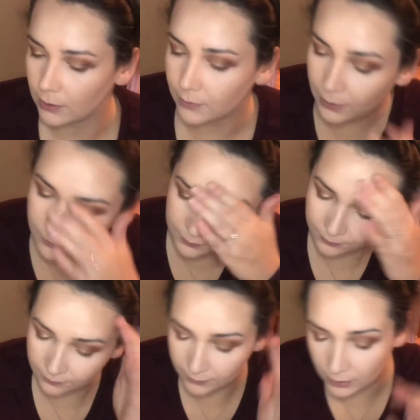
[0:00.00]
But
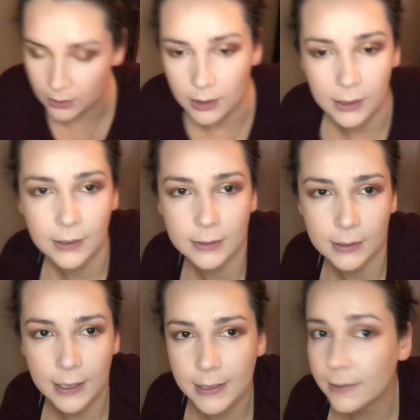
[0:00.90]

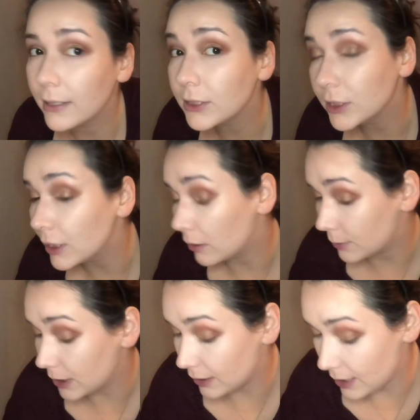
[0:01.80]
I think that turned out
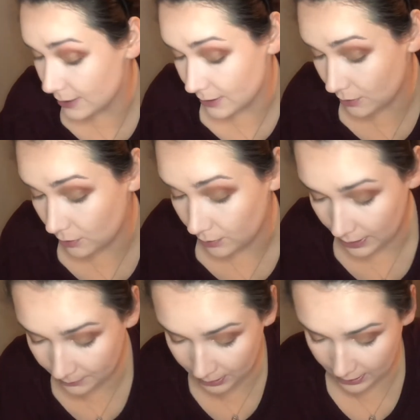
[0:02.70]
pretty nice though.
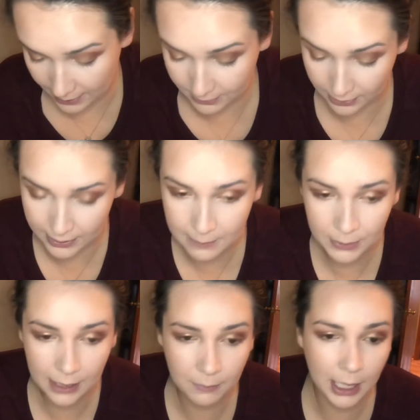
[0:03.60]
I'm gonna have to keep
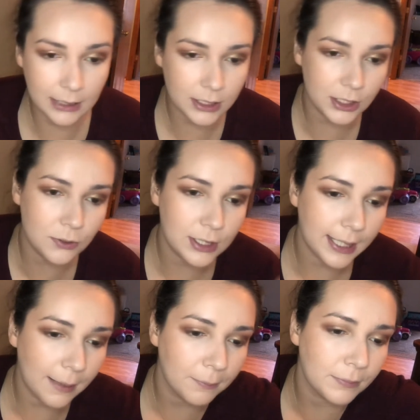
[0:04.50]
that in mind to use
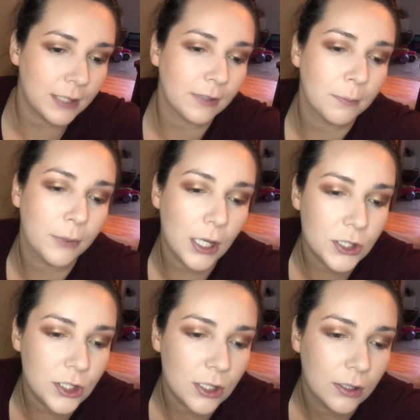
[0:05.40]
that different
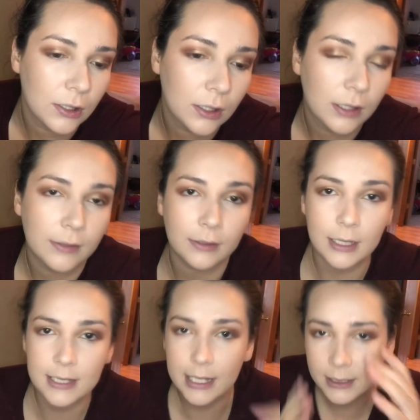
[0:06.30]
brush
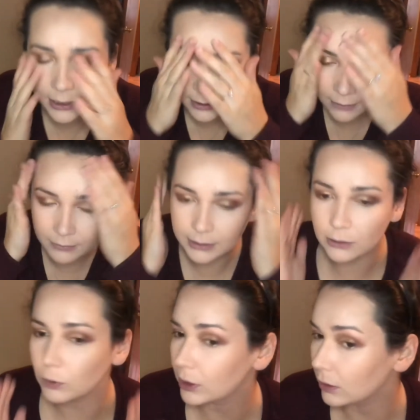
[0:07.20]
because that did definitely
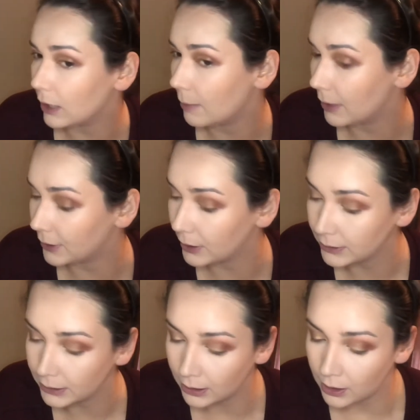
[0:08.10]
work a lot better.
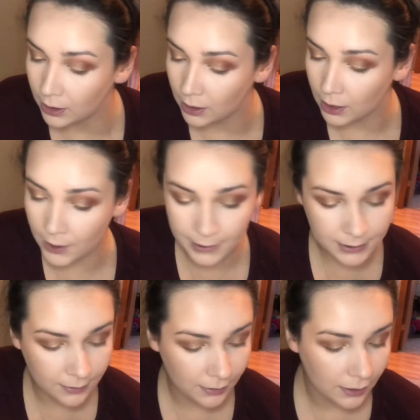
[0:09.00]
All right,
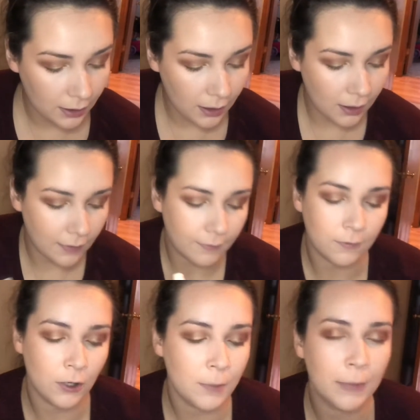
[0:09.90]

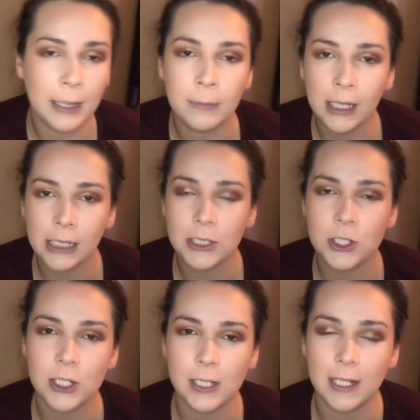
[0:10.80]
for my
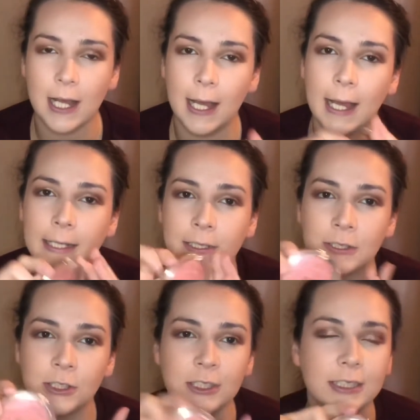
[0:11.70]
blush, I
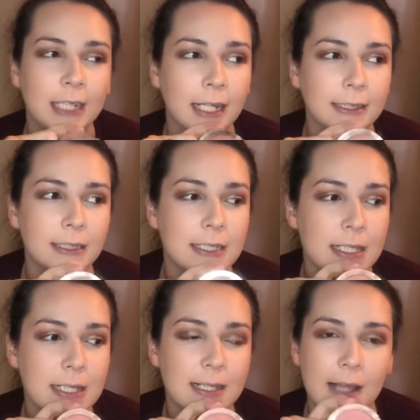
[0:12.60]
just got
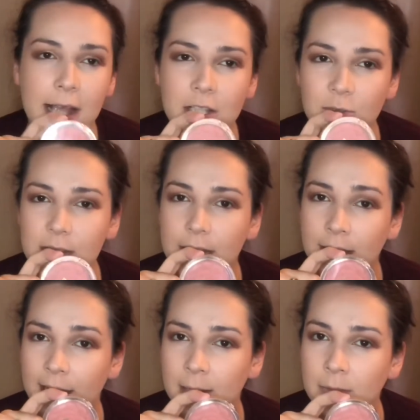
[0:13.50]
this last week
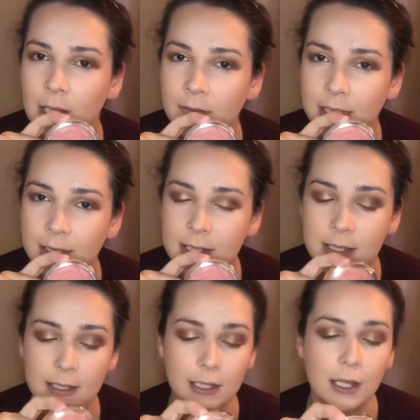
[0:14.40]
and I'm loving this.